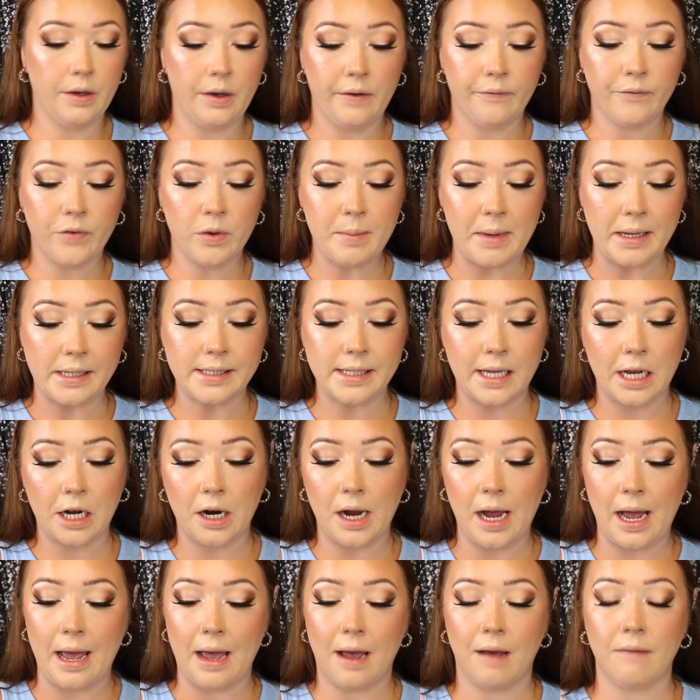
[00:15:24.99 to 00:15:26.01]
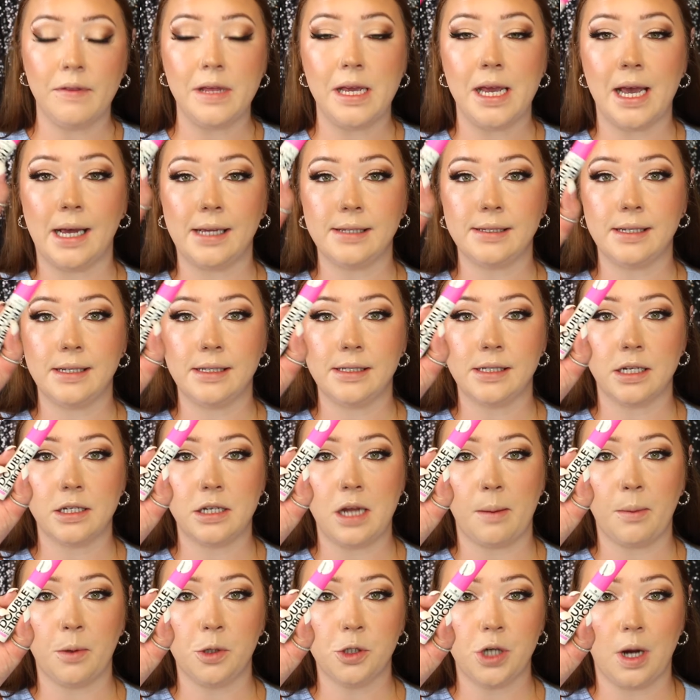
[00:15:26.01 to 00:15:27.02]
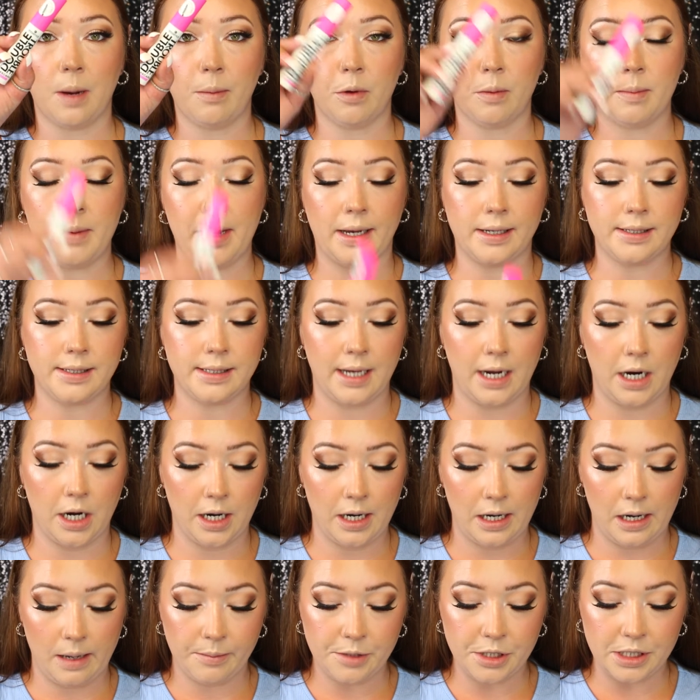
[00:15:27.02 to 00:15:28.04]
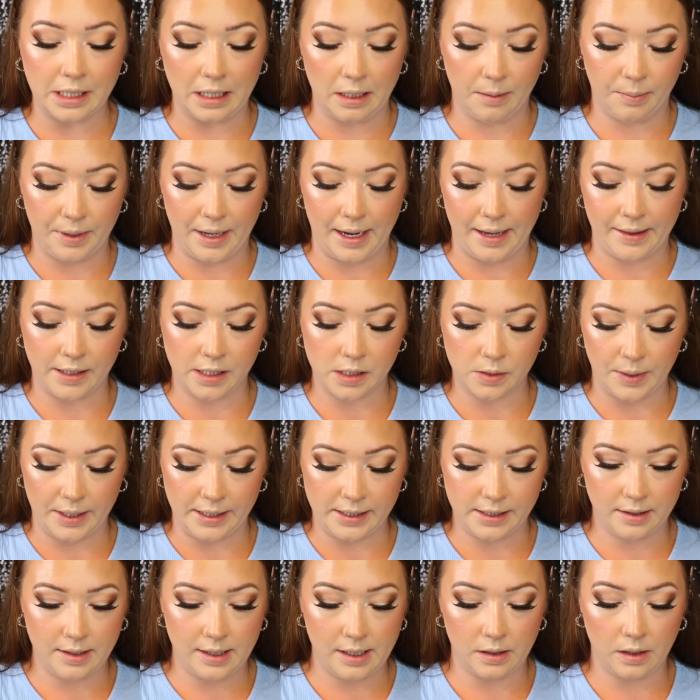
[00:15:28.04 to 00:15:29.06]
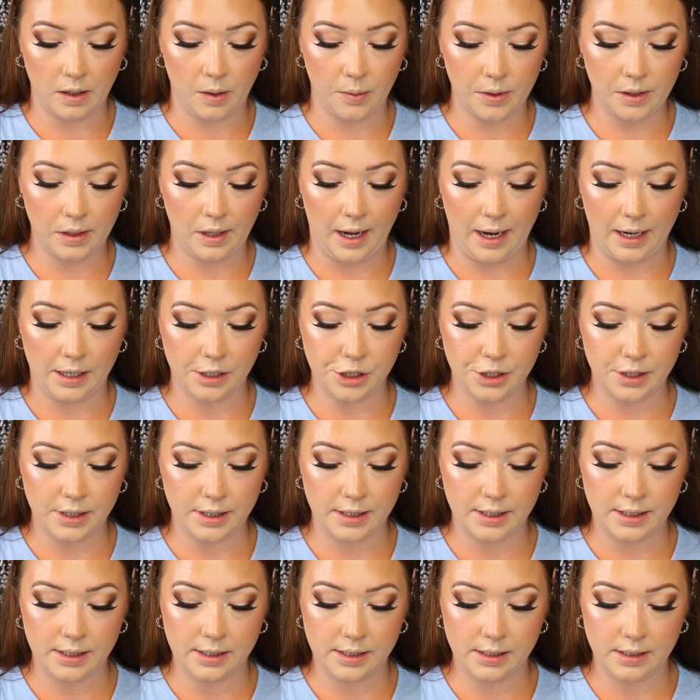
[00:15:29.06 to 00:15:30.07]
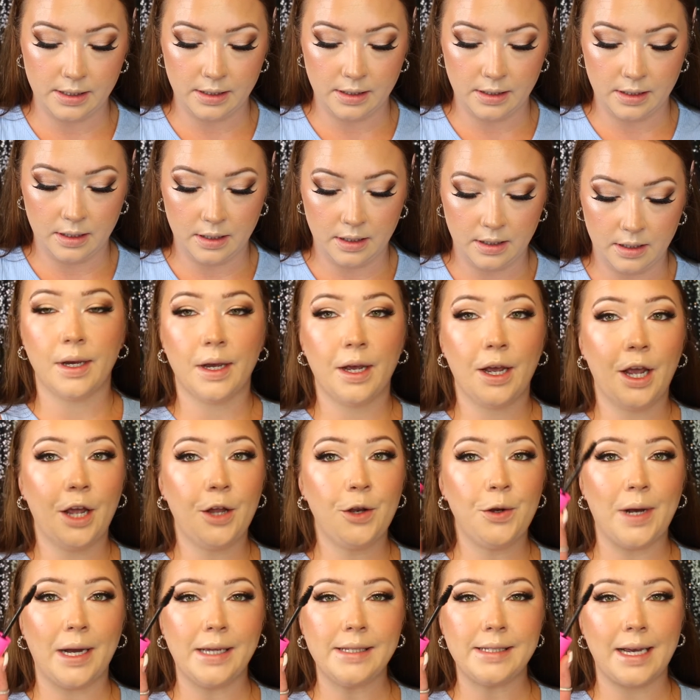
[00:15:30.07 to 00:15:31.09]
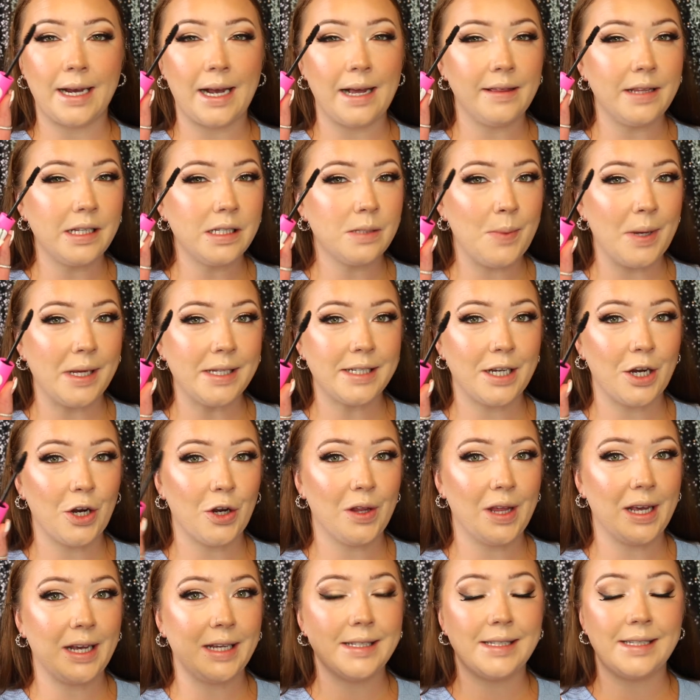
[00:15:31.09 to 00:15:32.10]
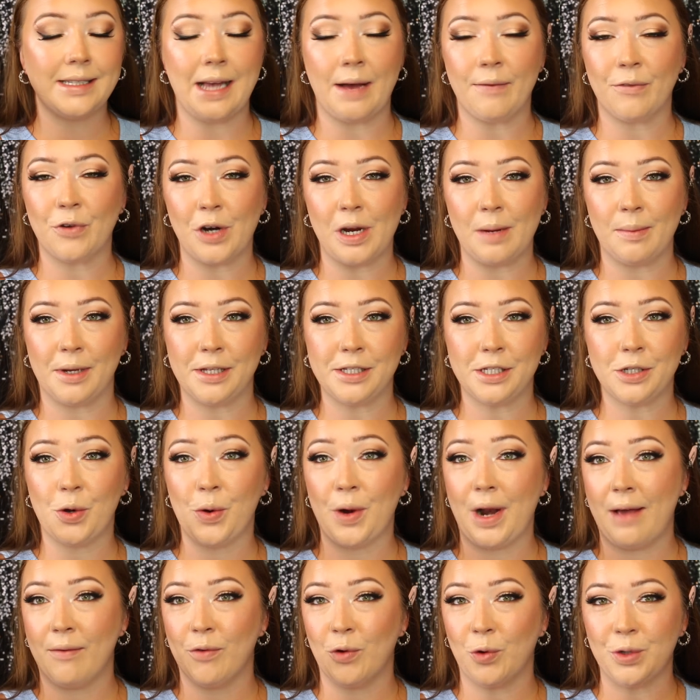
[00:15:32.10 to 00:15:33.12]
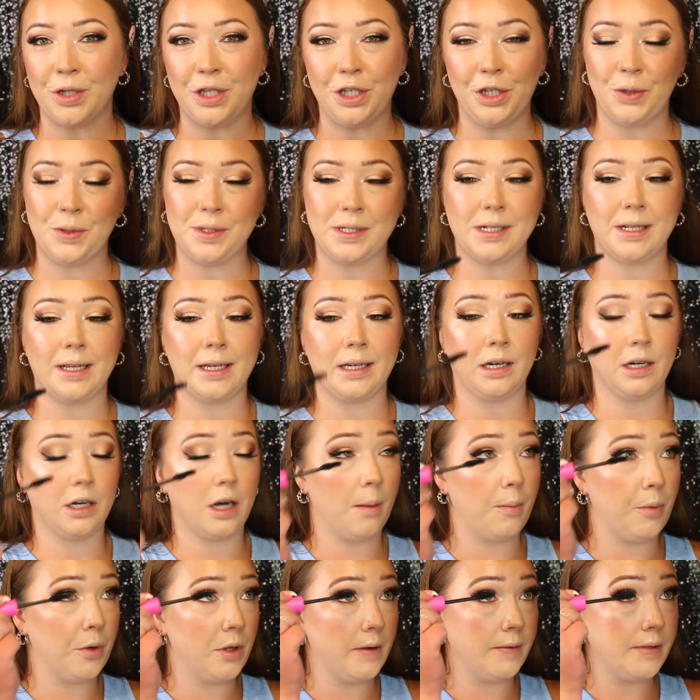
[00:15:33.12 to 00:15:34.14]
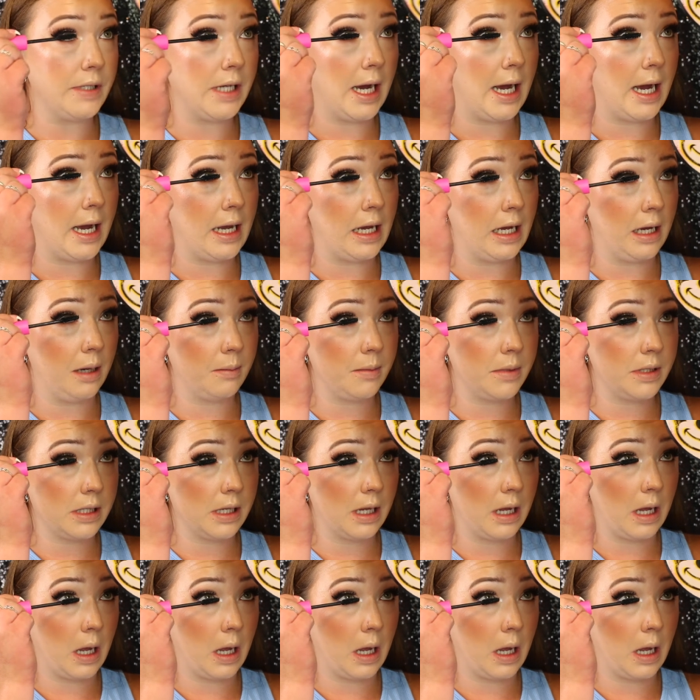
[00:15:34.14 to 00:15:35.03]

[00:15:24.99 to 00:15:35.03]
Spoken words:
For mascara, I have the Essence Double Trouble Mascara, and I'm just going to apply this right to the lower lashes. And you guys, I got this mascara like 7 or 8 months ago, and I've only used it like a couple of times.